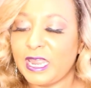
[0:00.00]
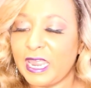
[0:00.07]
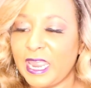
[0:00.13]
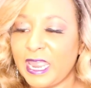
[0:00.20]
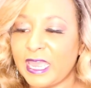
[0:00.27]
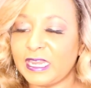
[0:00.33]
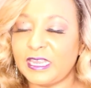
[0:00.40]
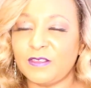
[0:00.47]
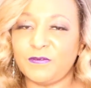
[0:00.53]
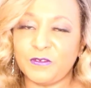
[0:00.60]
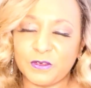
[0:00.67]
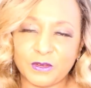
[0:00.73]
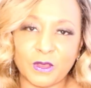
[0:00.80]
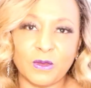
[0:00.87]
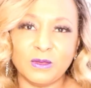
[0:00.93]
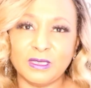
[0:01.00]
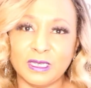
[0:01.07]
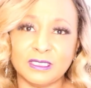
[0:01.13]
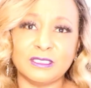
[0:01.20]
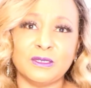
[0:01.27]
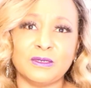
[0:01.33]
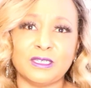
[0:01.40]
And if you don't
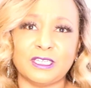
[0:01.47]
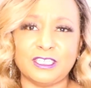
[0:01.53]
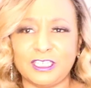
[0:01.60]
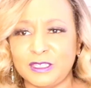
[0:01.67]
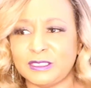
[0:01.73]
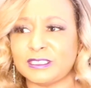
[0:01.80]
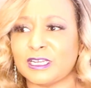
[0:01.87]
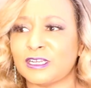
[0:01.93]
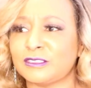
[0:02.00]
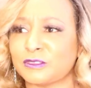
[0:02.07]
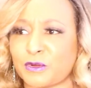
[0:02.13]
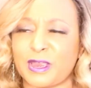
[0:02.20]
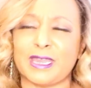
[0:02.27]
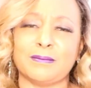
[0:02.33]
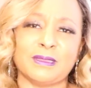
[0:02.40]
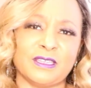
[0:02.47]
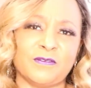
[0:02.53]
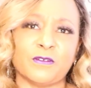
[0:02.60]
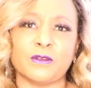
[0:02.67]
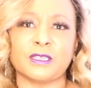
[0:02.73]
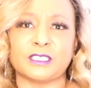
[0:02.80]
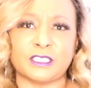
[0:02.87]
look so good, you start scrambling
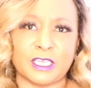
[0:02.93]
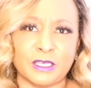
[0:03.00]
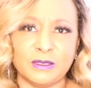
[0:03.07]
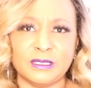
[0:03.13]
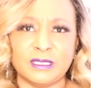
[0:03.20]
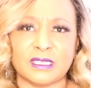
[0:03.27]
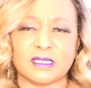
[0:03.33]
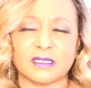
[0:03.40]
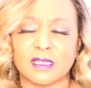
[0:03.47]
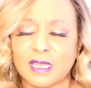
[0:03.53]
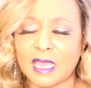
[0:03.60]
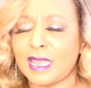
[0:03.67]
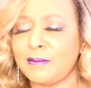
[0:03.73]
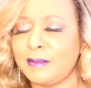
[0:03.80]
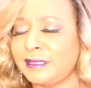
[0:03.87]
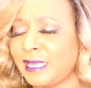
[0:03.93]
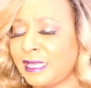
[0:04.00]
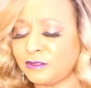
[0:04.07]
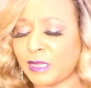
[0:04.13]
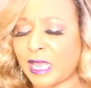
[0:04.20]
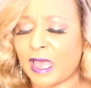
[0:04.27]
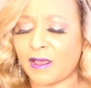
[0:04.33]
for excuses. I mean,
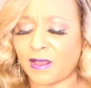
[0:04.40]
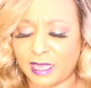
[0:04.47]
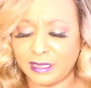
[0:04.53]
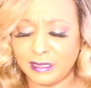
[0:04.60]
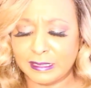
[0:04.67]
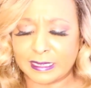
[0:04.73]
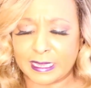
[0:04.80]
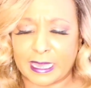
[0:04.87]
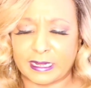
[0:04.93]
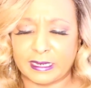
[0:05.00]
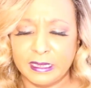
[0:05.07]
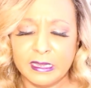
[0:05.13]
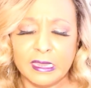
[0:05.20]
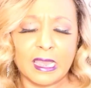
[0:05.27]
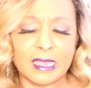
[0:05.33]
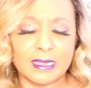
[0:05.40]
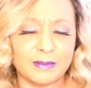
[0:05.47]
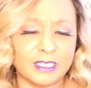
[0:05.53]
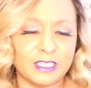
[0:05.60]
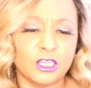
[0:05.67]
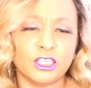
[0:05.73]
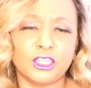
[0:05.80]
that's how I look at it. I
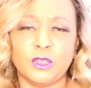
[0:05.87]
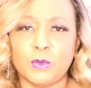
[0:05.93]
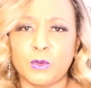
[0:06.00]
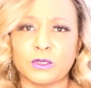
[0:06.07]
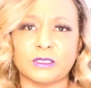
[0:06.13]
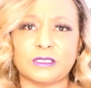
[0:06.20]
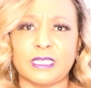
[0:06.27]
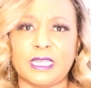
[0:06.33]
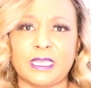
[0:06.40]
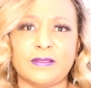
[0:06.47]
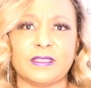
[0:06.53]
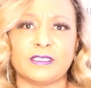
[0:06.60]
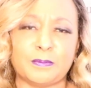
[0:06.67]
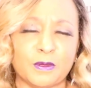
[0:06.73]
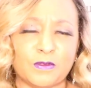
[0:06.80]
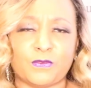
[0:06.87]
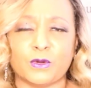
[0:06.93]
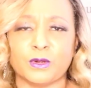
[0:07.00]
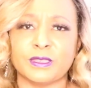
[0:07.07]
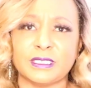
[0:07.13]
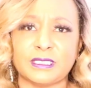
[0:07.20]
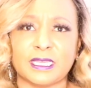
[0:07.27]
mean, you weren't saying this before
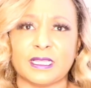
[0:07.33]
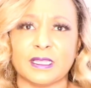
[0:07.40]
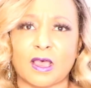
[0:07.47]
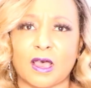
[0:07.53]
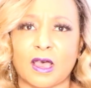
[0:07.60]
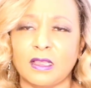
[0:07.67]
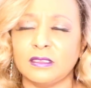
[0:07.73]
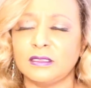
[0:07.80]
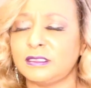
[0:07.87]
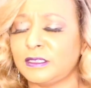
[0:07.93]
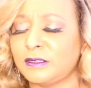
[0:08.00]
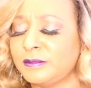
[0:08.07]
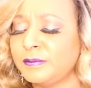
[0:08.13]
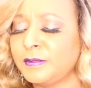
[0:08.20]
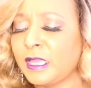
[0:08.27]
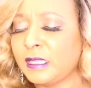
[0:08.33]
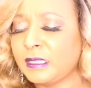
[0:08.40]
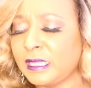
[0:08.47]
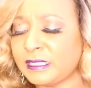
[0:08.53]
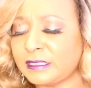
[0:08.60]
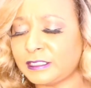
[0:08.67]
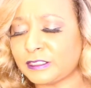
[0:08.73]
the tell-all. So
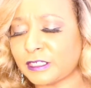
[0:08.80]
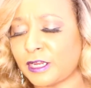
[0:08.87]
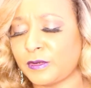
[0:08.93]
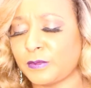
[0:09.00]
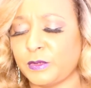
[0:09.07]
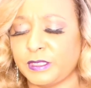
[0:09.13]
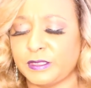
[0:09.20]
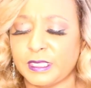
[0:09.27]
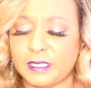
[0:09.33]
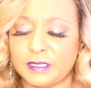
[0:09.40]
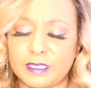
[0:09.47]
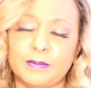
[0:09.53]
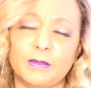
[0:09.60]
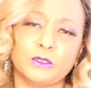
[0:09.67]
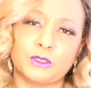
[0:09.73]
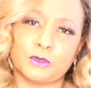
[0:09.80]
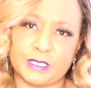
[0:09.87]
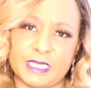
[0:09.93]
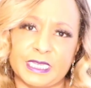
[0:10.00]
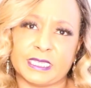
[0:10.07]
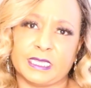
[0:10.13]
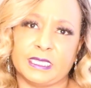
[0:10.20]
let's start with the most
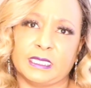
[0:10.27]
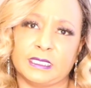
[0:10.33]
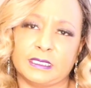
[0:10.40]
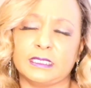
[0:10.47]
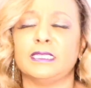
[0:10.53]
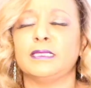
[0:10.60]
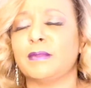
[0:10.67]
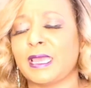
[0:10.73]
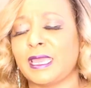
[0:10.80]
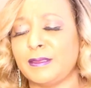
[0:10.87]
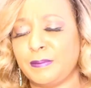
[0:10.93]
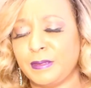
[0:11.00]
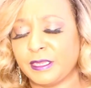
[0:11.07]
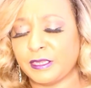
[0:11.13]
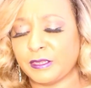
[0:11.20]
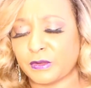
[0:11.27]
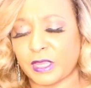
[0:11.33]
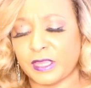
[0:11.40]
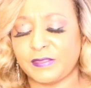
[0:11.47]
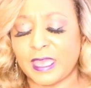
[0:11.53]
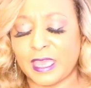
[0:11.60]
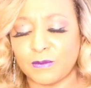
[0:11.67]
ridiculous, in my opinion,
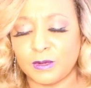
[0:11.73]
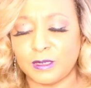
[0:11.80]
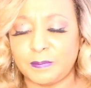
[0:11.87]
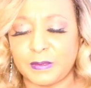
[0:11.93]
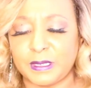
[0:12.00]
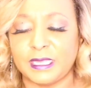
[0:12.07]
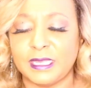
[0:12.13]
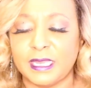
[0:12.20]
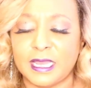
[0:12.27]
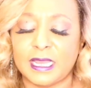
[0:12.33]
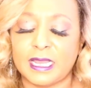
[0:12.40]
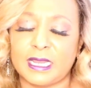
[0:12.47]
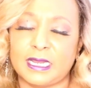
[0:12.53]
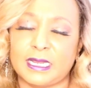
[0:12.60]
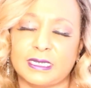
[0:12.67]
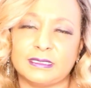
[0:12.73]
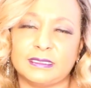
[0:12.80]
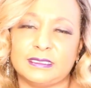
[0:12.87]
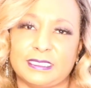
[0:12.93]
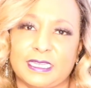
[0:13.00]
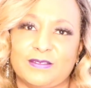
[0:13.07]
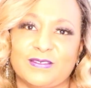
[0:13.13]
okay? That would be
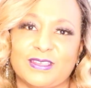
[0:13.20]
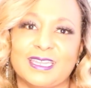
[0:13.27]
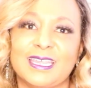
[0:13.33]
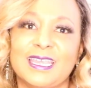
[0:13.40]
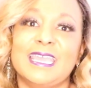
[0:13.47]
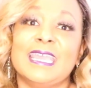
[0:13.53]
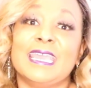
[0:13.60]
David.